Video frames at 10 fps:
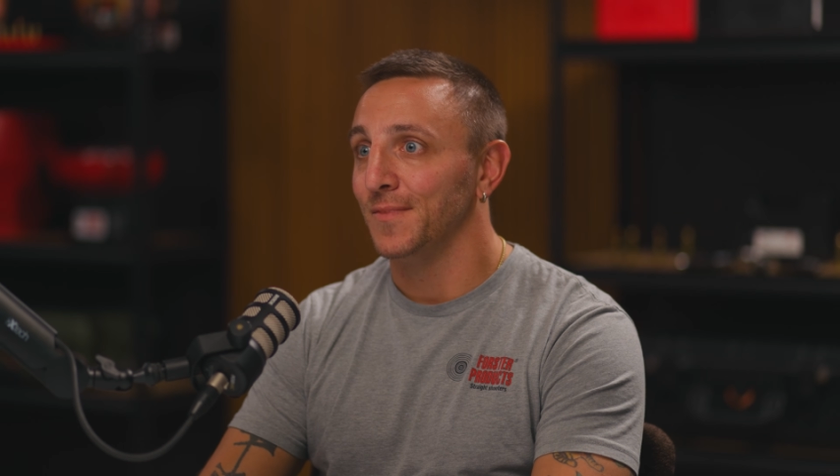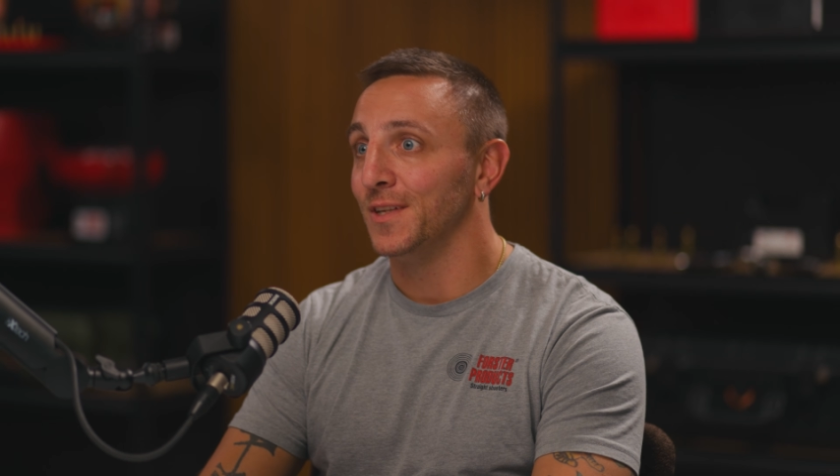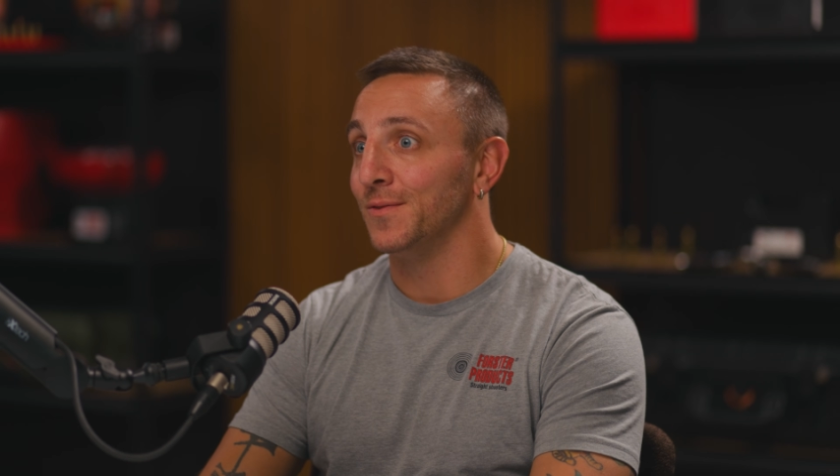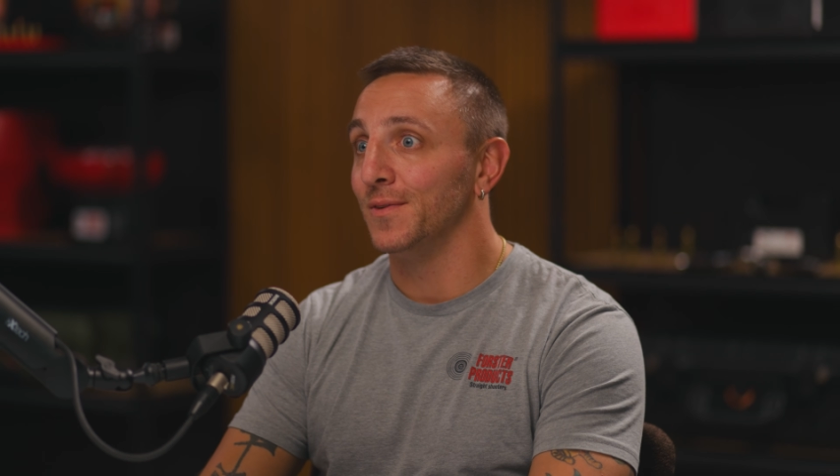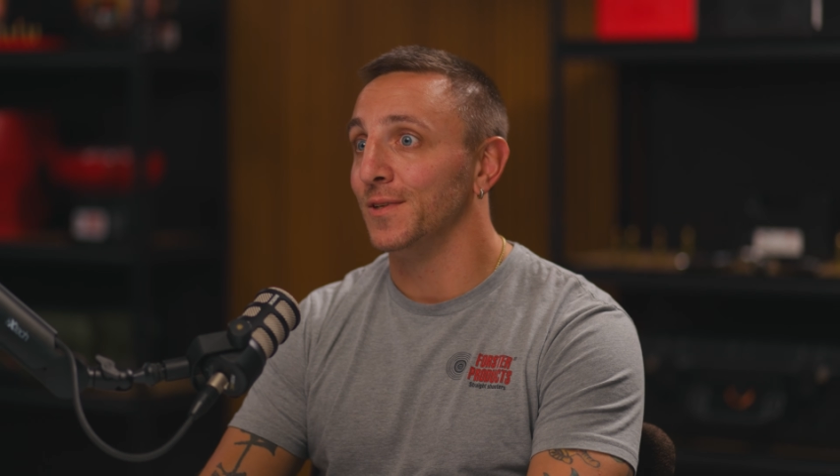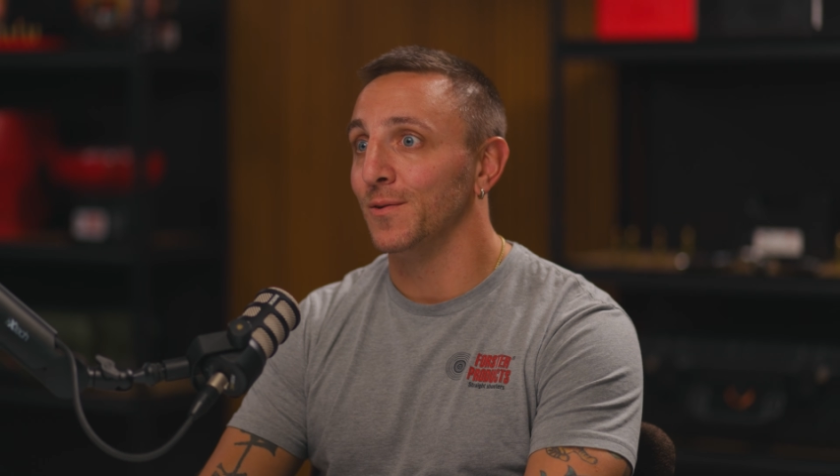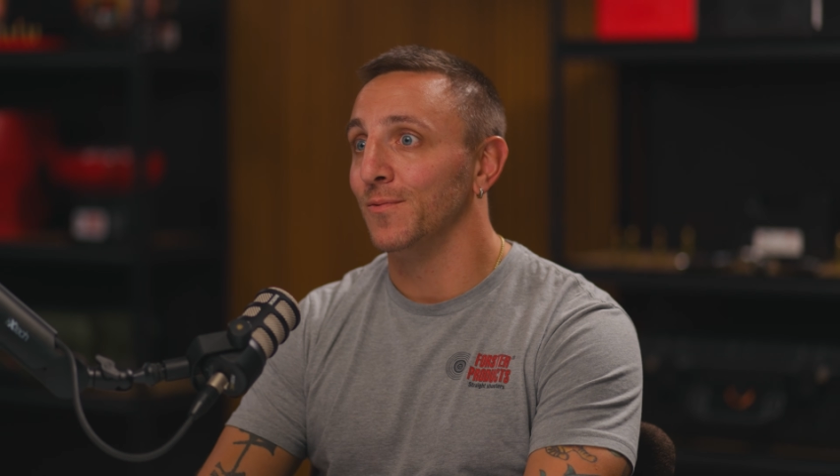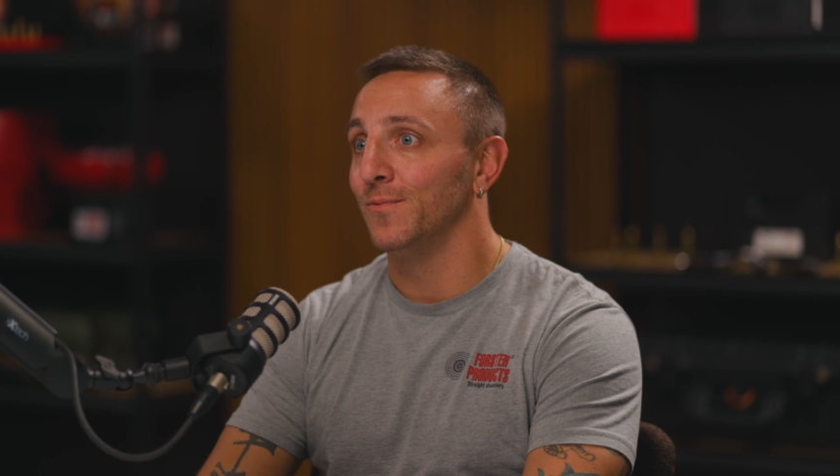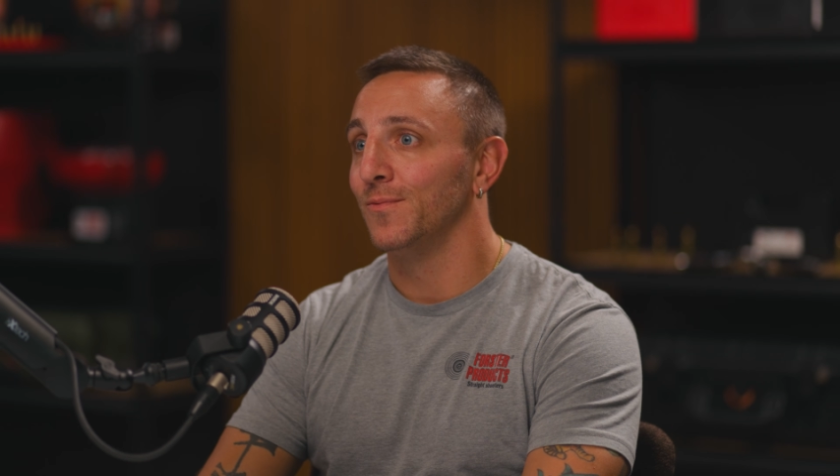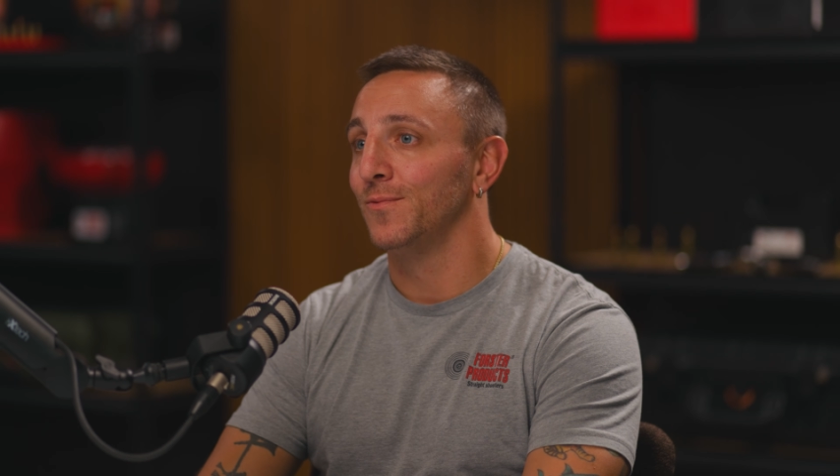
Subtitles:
is a